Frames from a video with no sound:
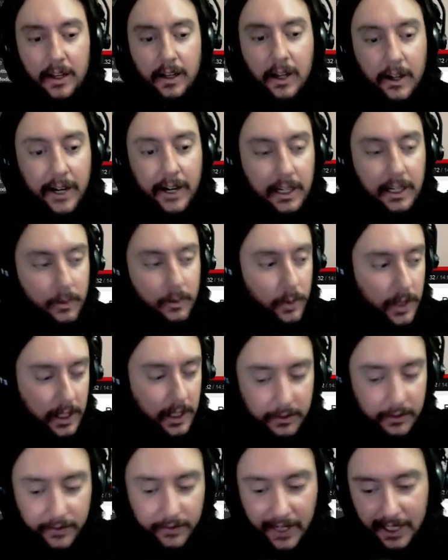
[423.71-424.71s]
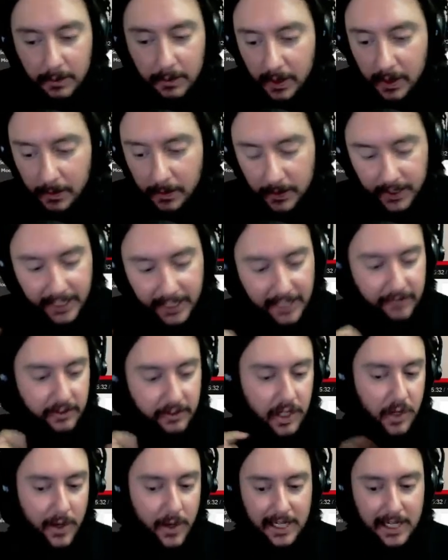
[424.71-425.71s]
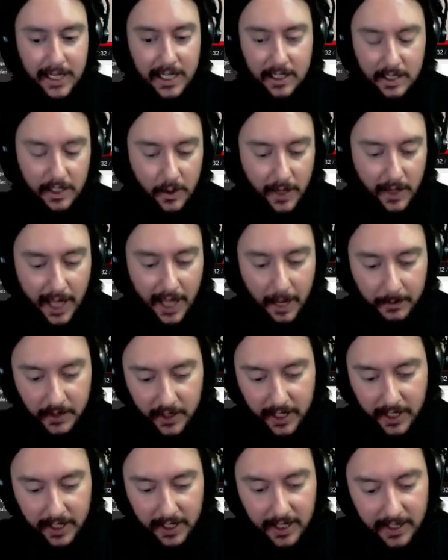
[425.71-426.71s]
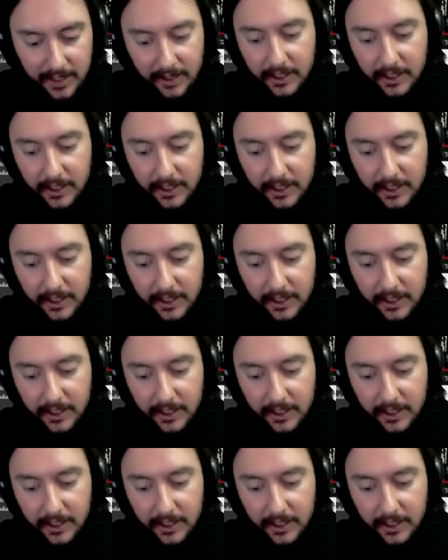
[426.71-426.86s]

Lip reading: All right. We're going to find people that have new ideas, new capture ideas.